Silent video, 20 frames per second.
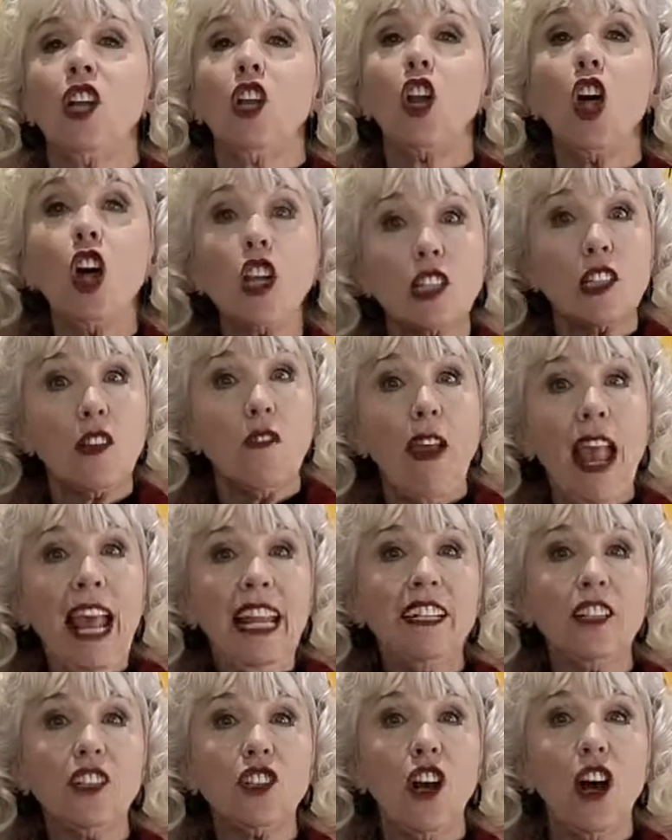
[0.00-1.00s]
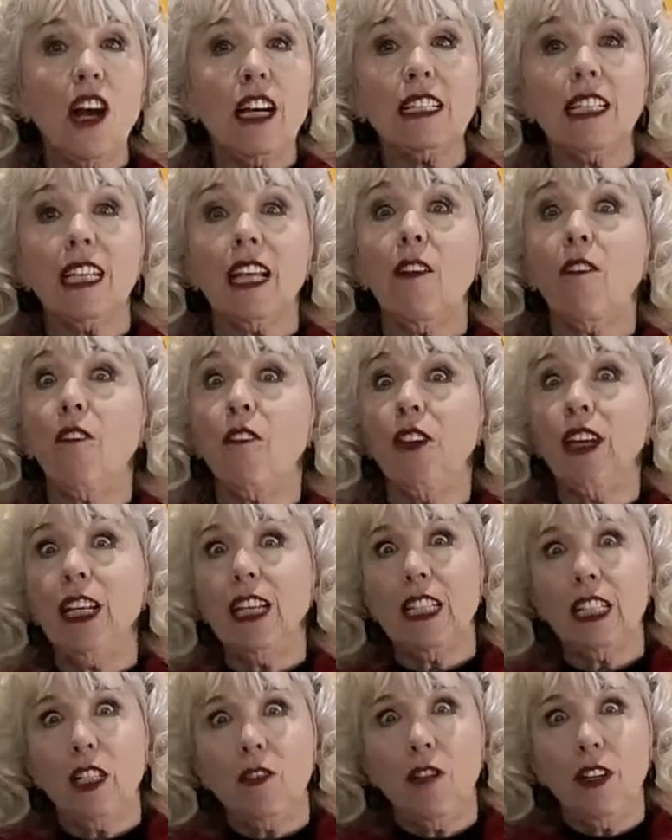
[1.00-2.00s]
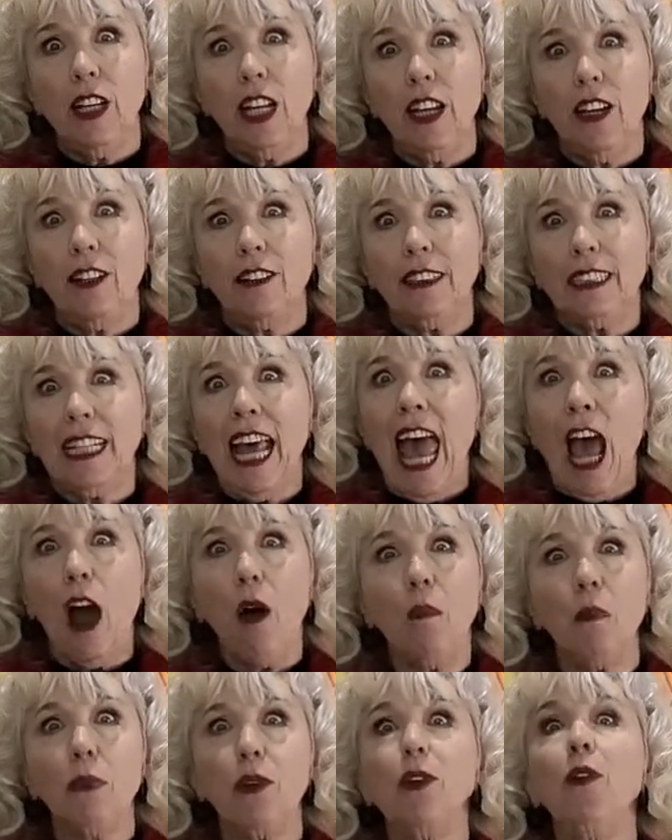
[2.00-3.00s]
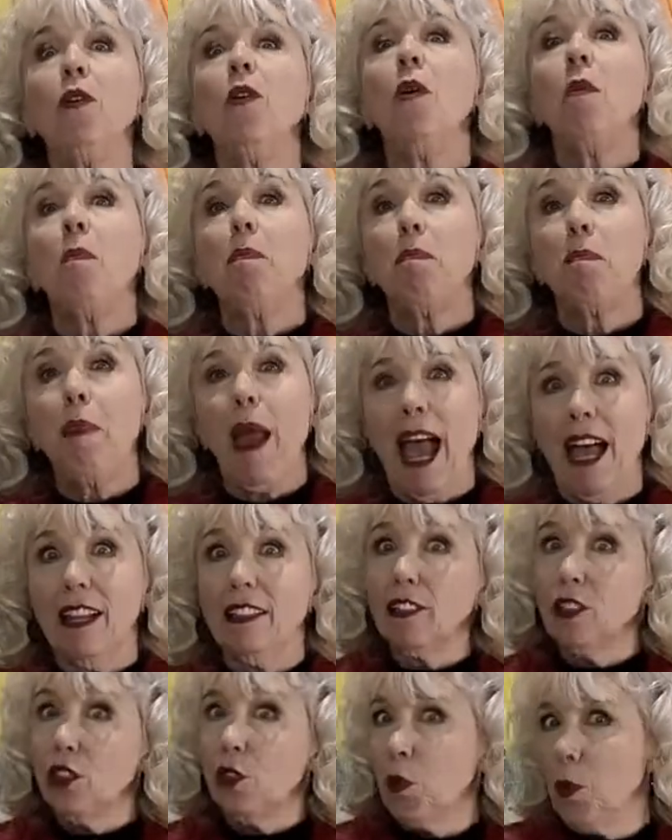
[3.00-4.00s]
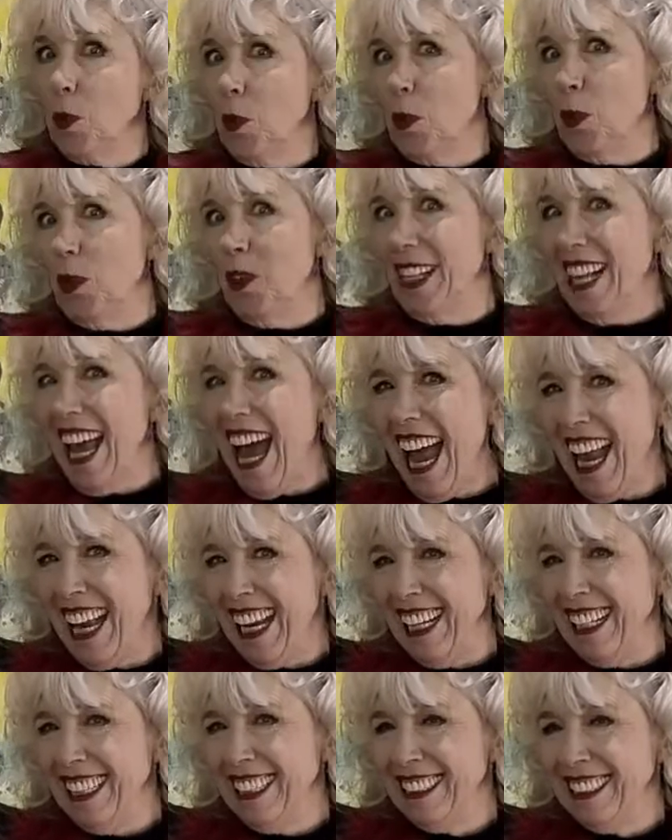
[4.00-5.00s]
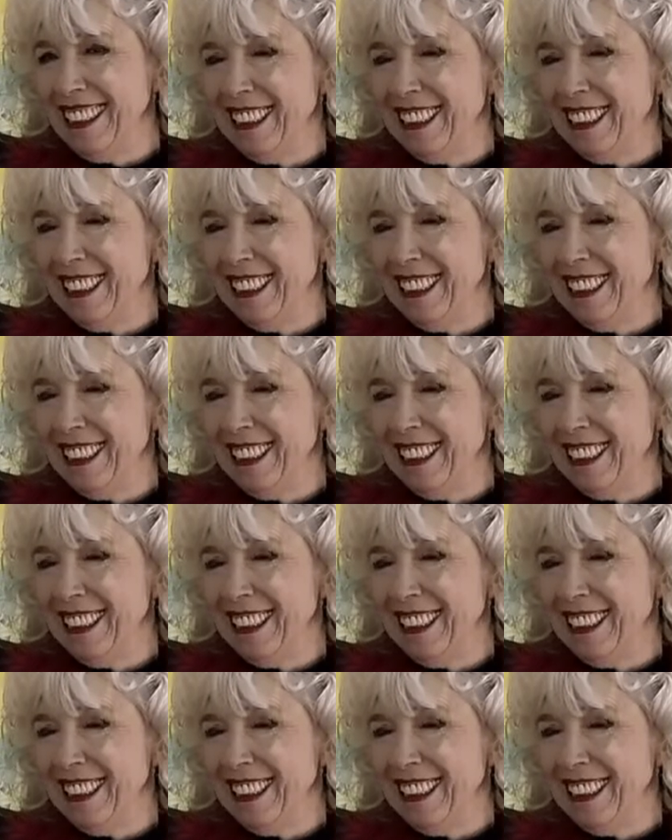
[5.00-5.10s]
lots of energizing fitness videos to help you bounce through the day.